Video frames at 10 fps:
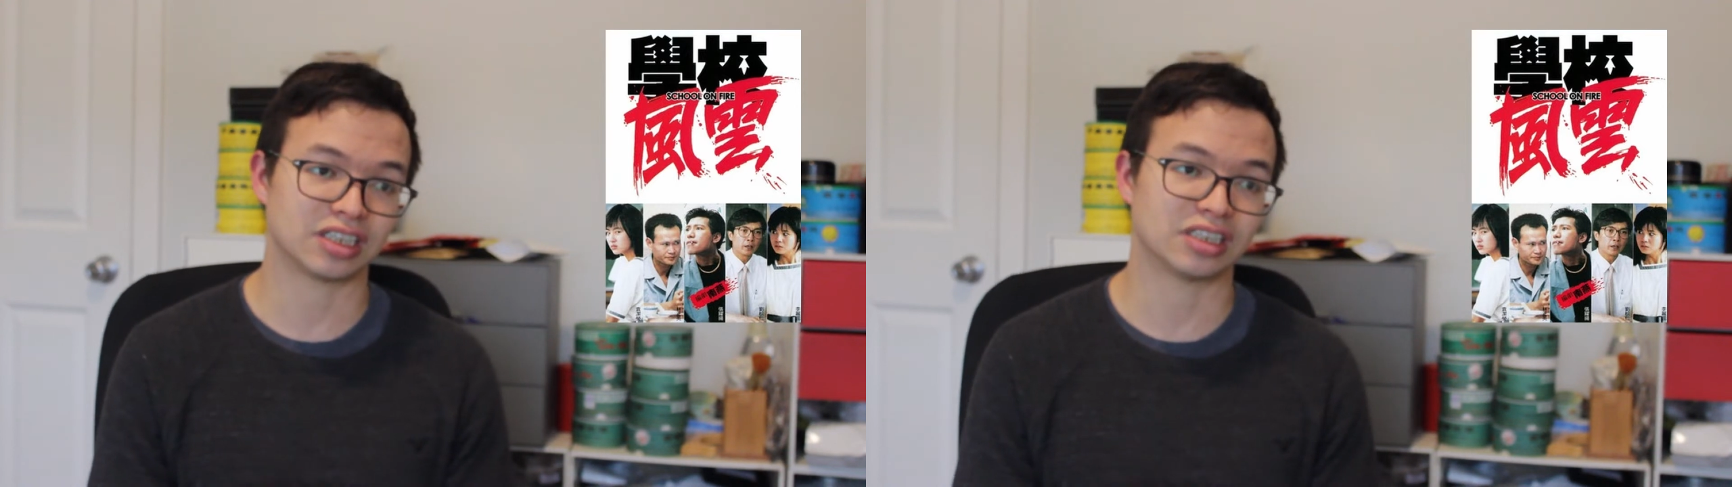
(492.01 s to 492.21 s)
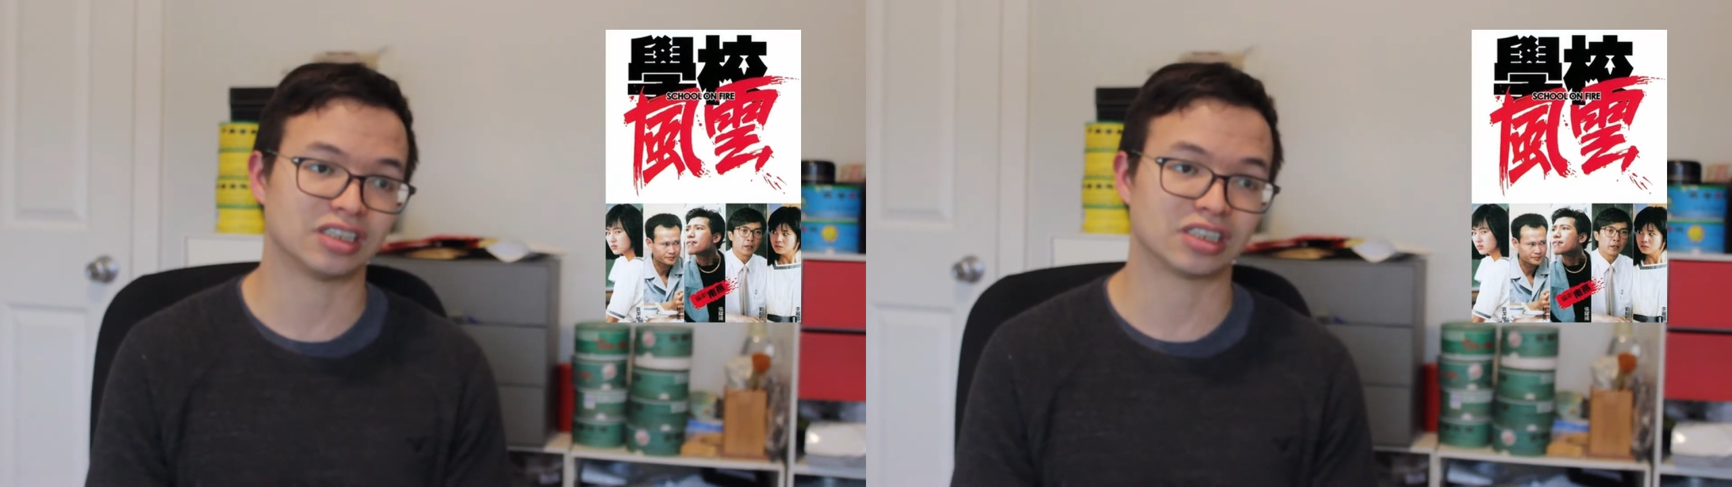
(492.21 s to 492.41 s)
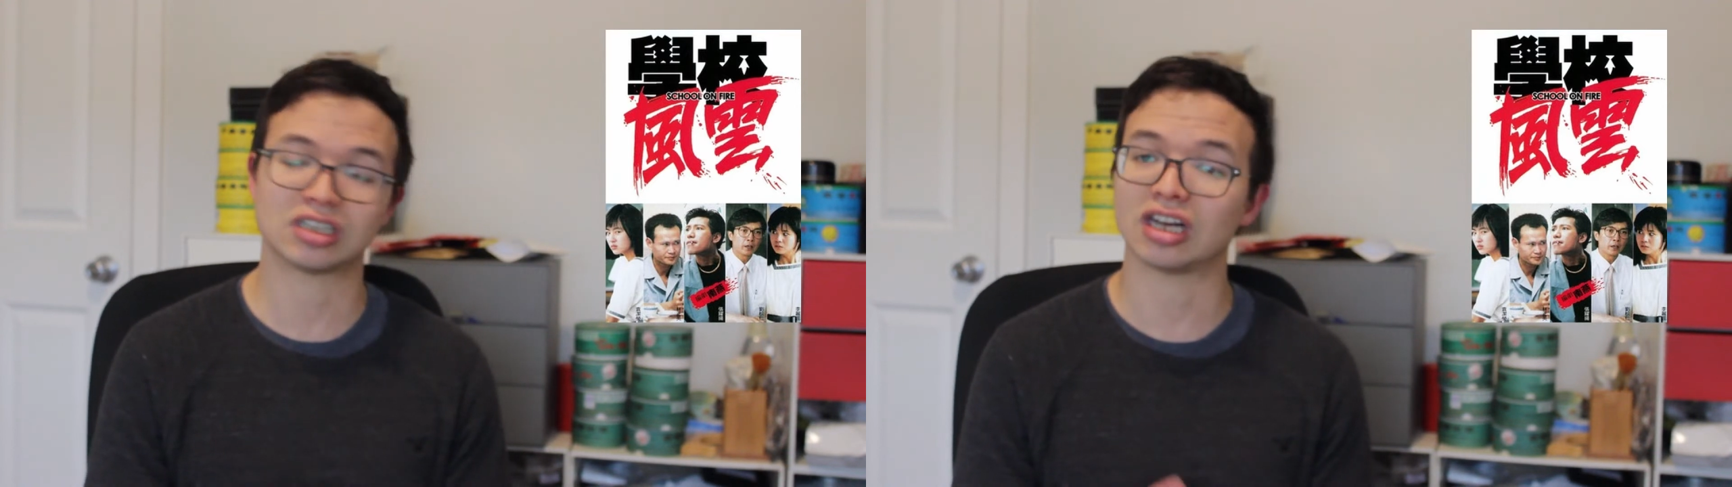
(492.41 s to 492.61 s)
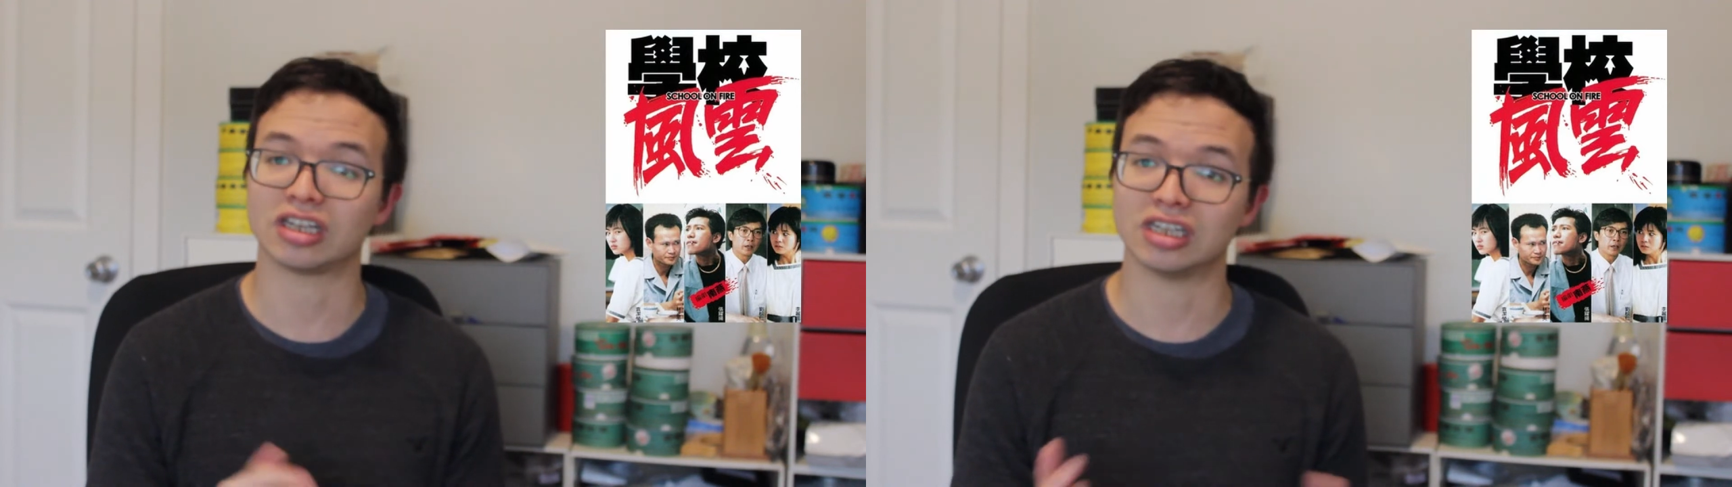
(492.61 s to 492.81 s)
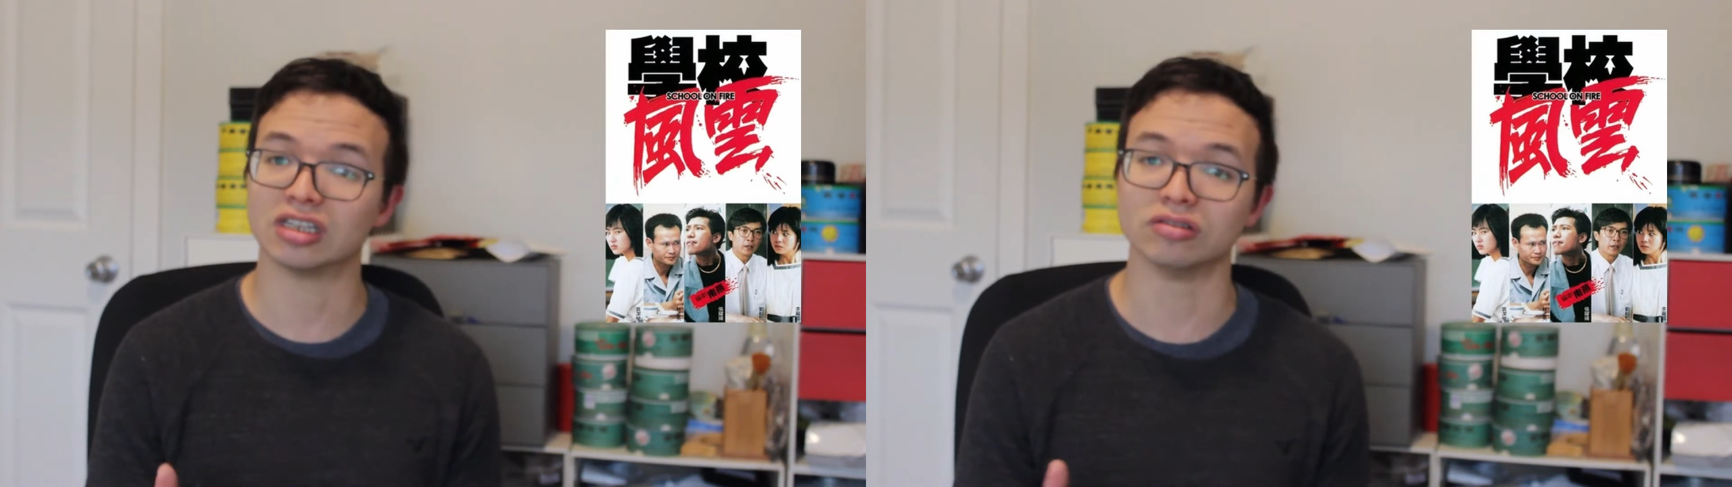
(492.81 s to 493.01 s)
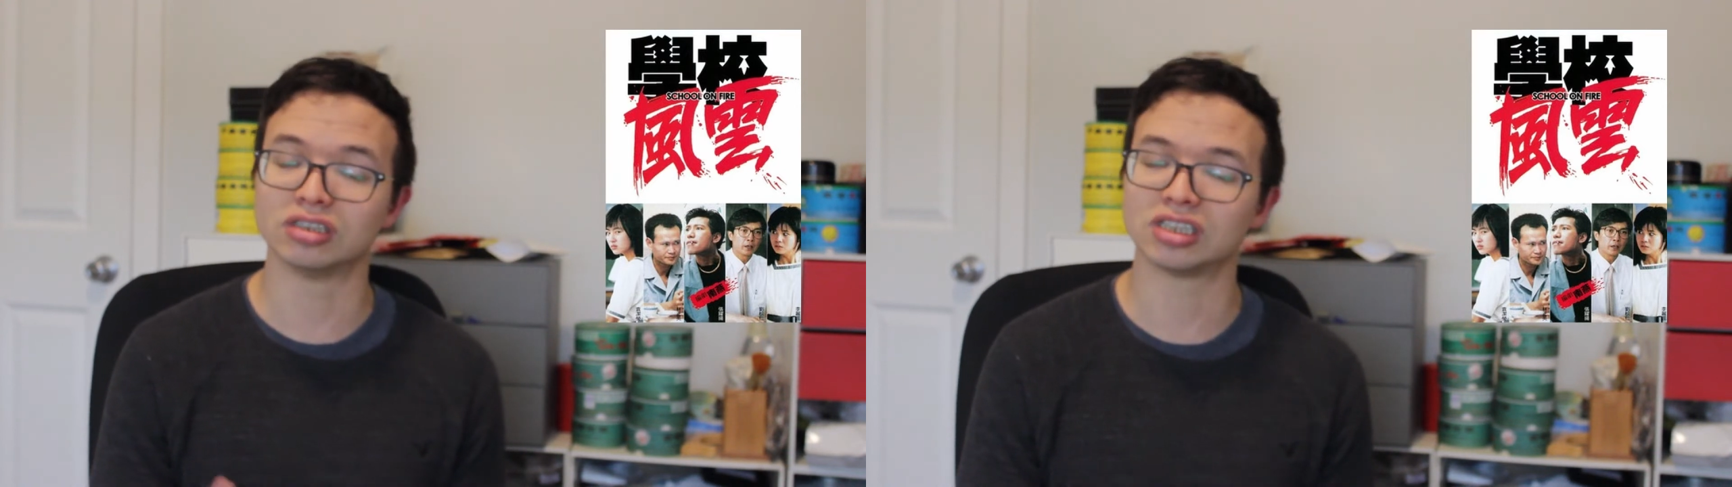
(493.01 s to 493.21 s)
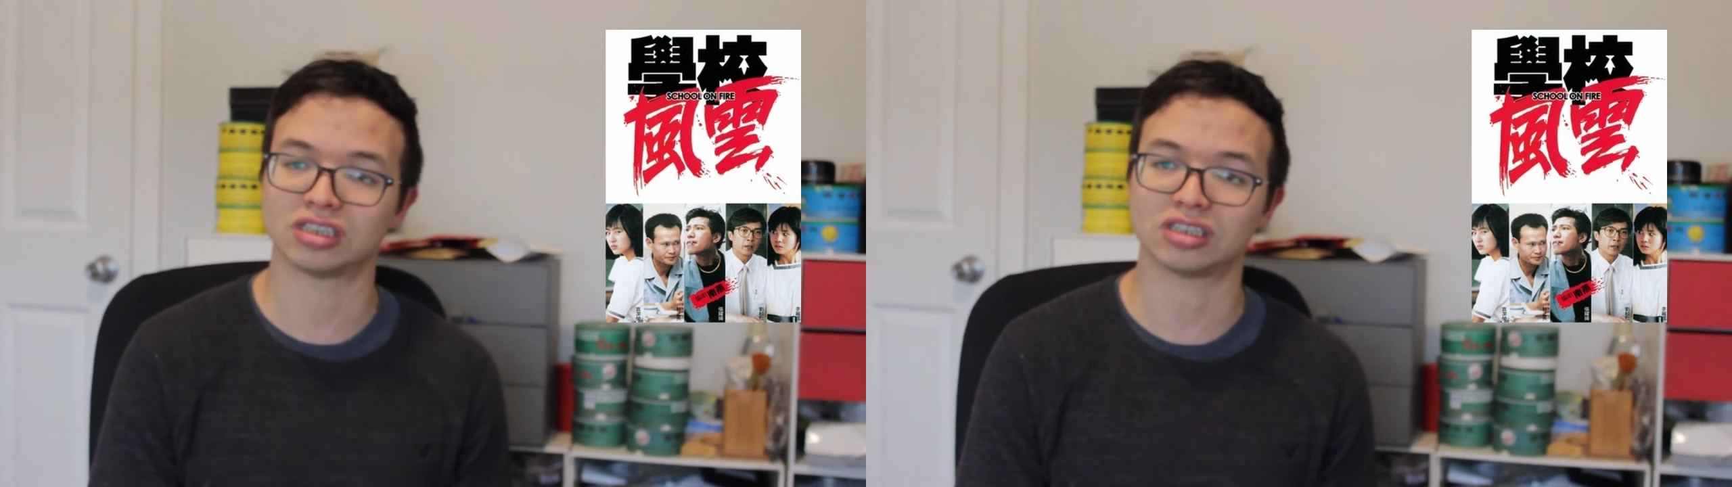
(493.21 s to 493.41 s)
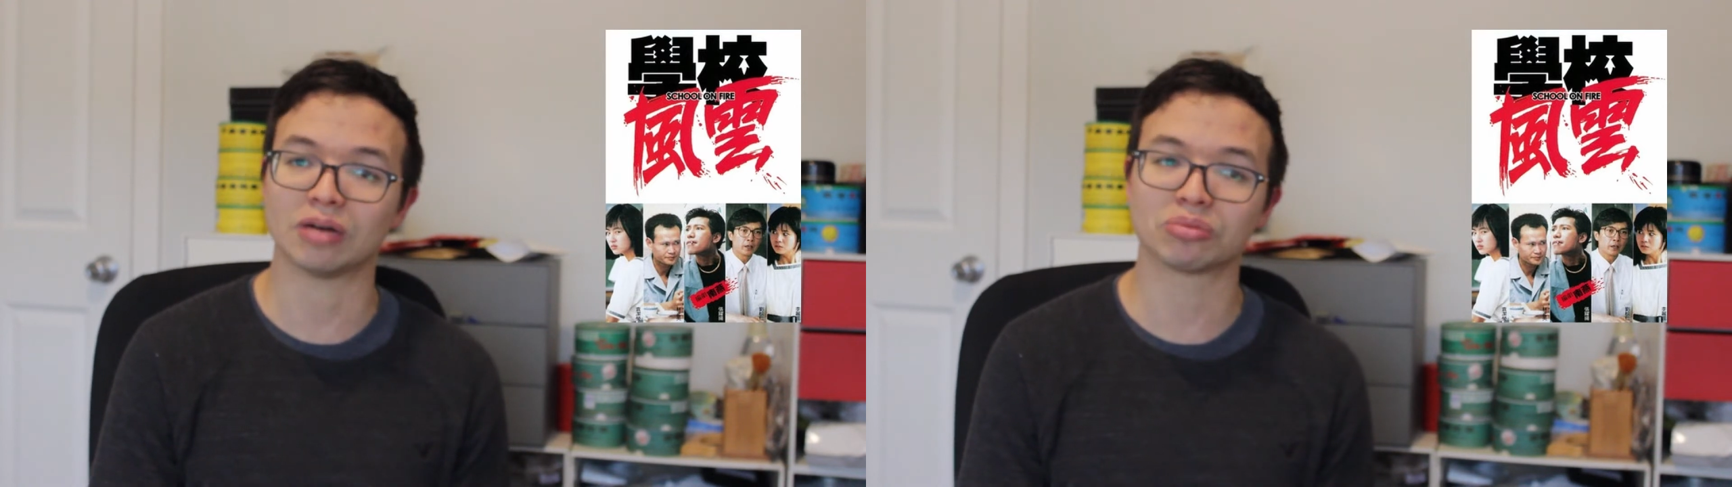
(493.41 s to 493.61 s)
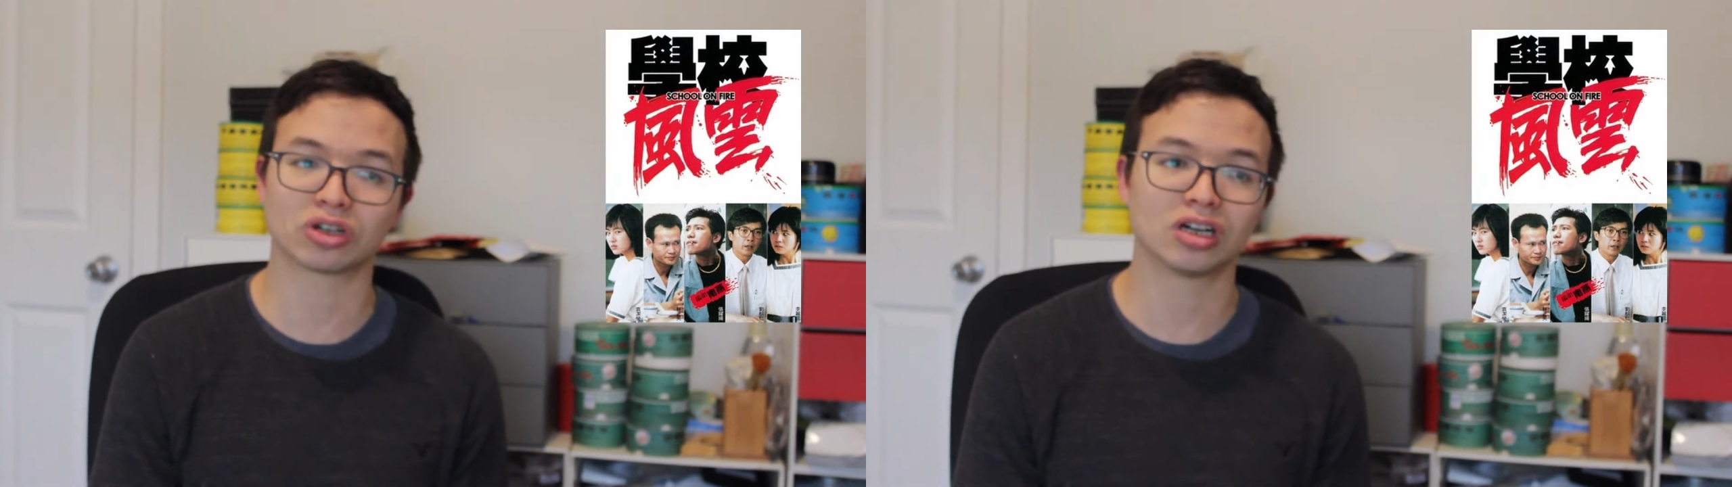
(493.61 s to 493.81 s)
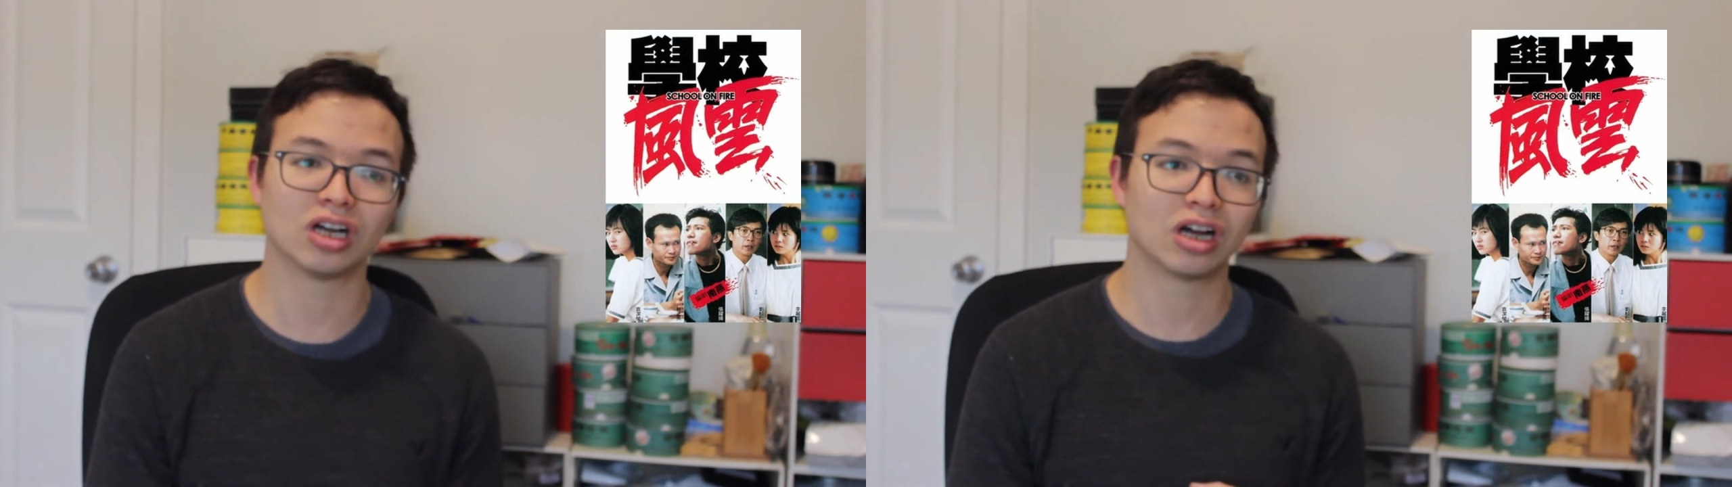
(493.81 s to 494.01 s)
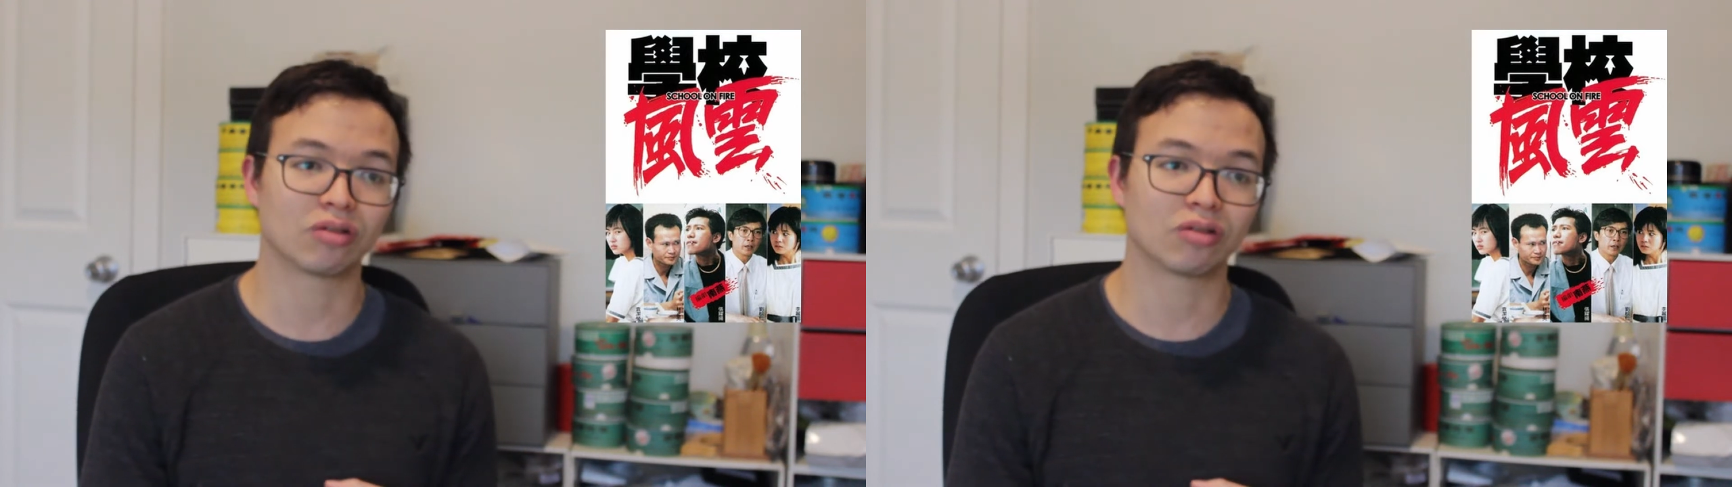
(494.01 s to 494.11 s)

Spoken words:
and just a kid loses his temper,